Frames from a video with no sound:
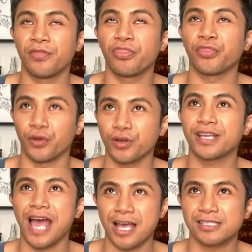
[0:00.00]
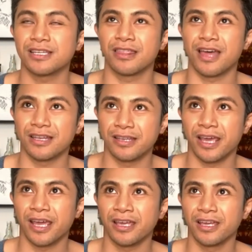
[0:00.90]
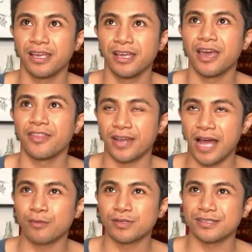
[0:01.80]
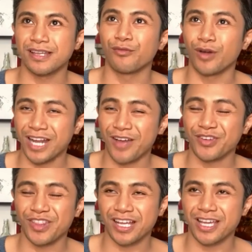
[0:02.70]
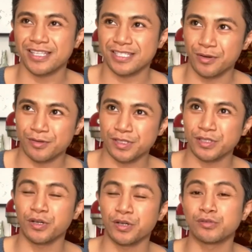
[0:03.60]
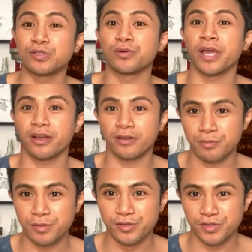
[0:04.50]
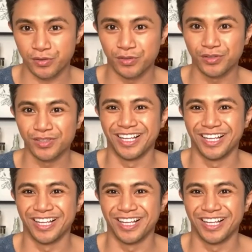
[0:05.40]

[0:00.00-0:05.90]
third casting that day. And then I was right after that casting, I was going to go do Hair the Musical.